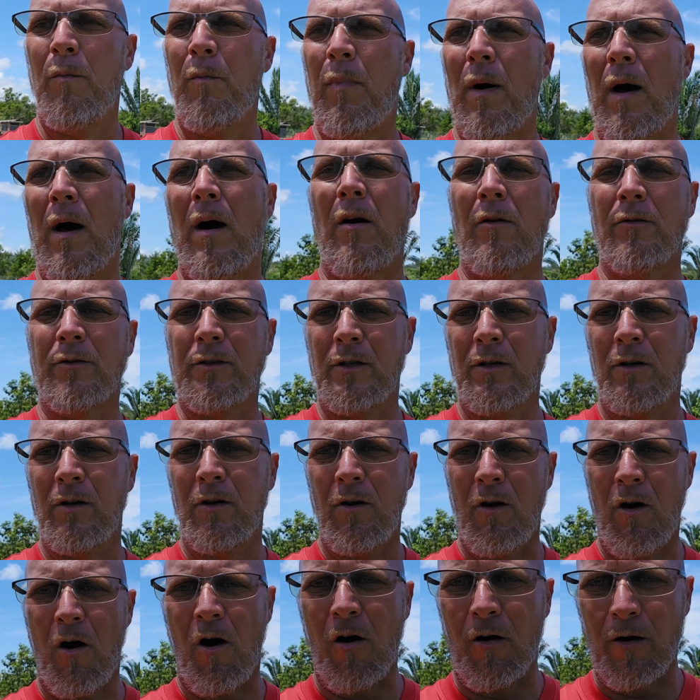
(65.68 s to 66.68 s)
about
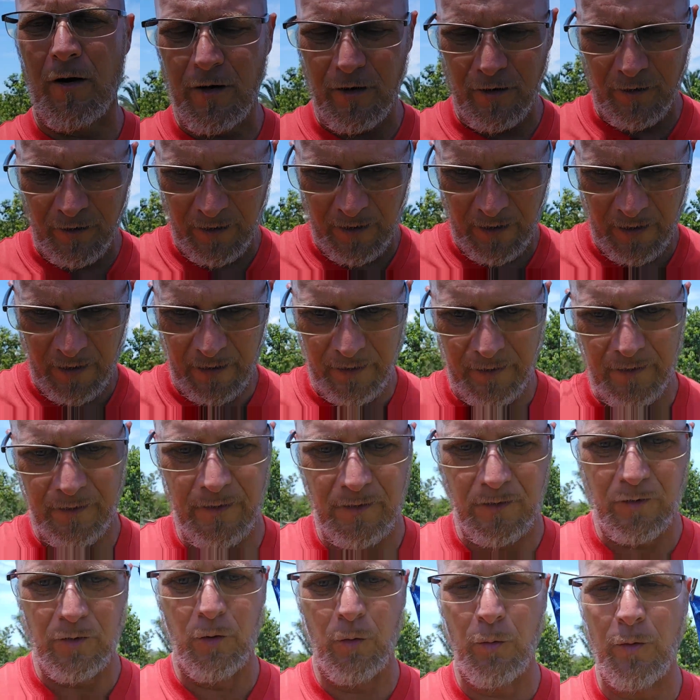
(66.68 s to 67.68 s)
our internet,
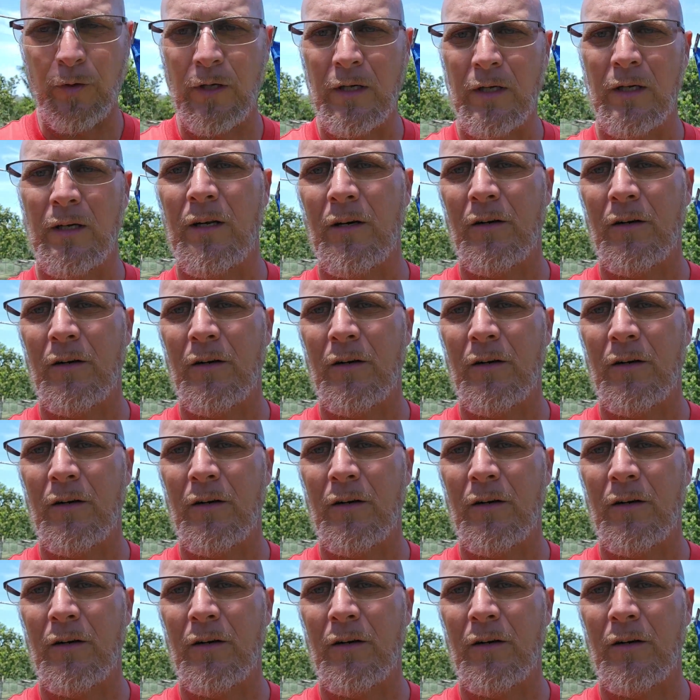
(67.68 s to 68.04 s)
who we get